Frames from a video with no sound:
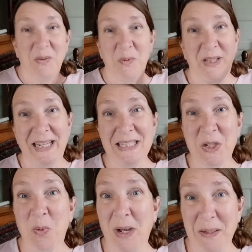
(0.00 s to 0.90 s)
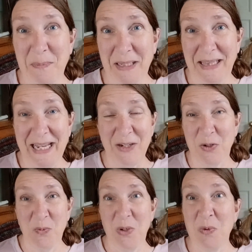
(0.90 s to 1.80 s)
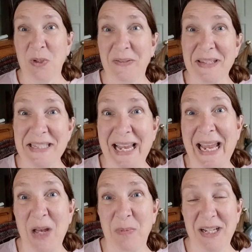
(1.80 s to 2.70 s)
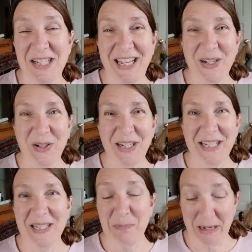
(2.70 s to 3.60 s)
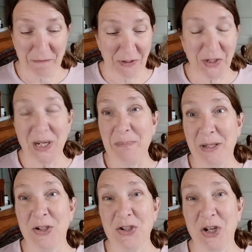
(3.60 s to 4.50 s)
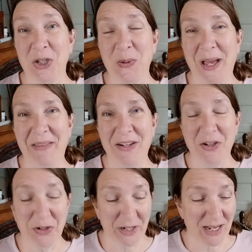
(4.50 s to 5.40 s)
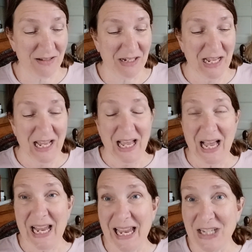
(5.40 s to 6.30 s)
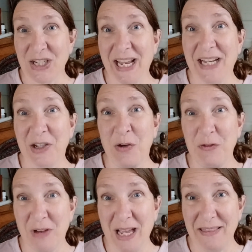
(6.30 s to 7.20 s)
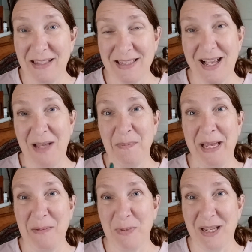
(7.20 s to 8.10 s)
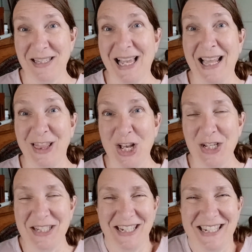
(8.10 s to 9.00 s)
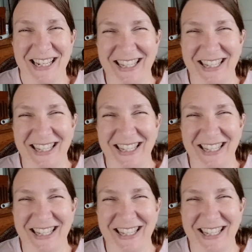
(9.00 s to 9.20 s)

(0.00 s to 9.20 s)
Well, it's quite a bit later. We won't even say how much later it is, but I figured I'd better show you how that turned out. I actually had to go find this hot pad because I had lost it.